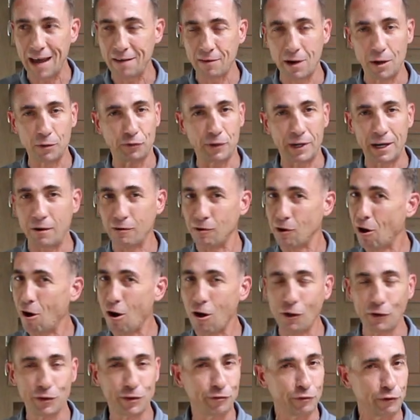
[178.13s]
have out there on
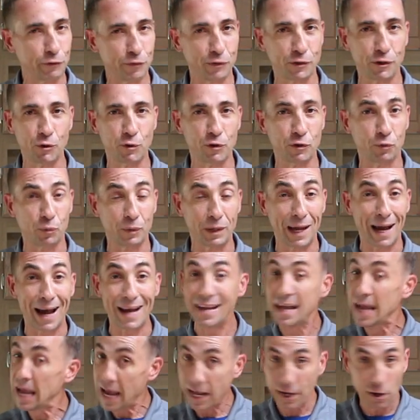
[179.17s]
all these different units we
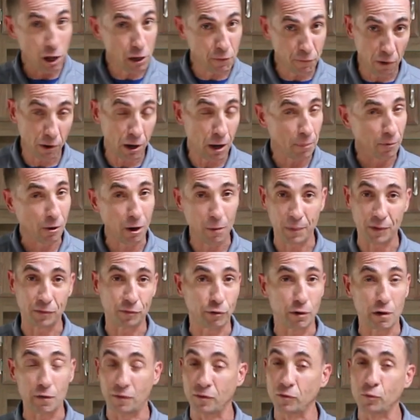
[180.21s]
got and all of our upcoming
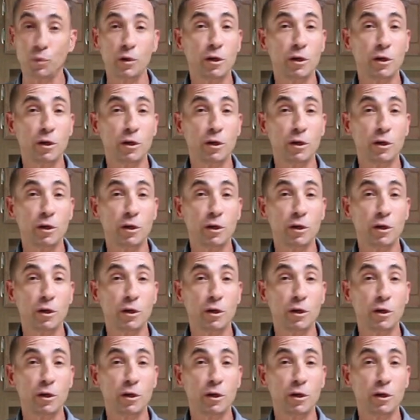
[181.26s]
stuff